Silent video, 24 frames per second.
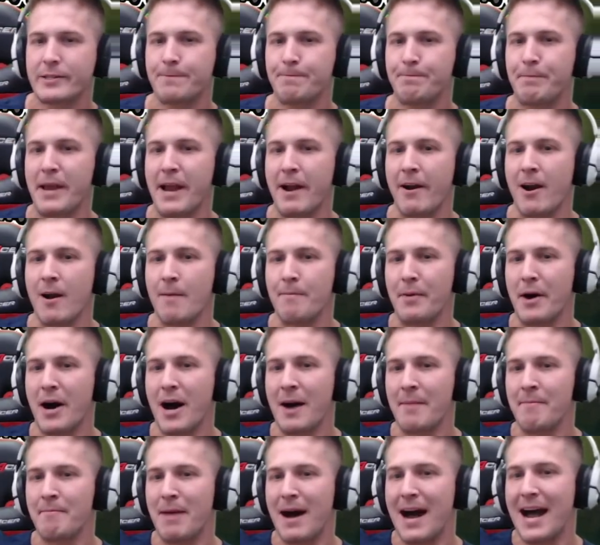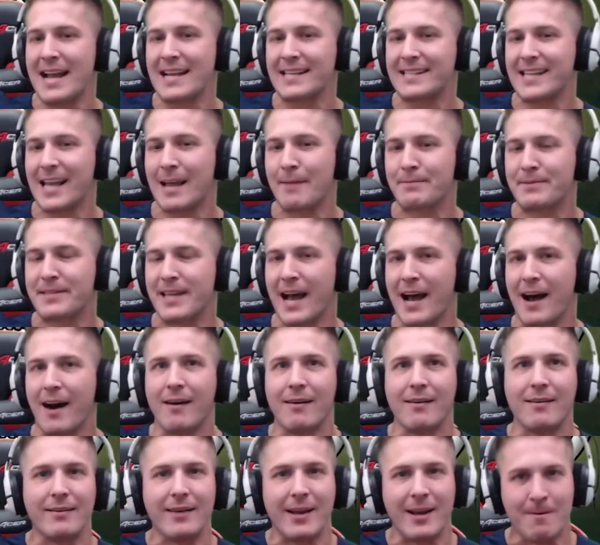Spirit Bomb biceps
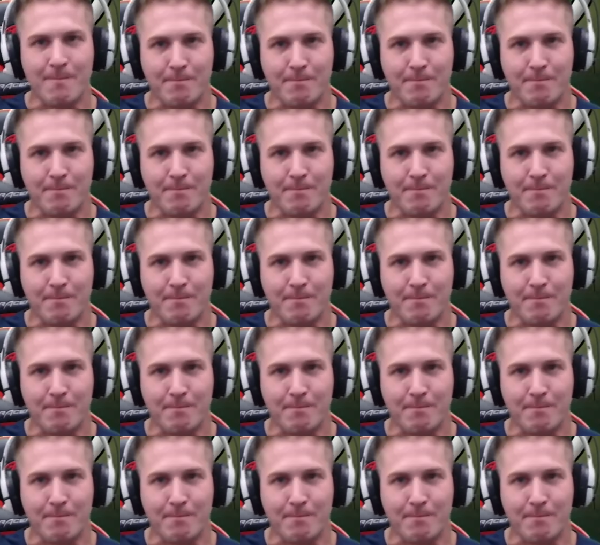out and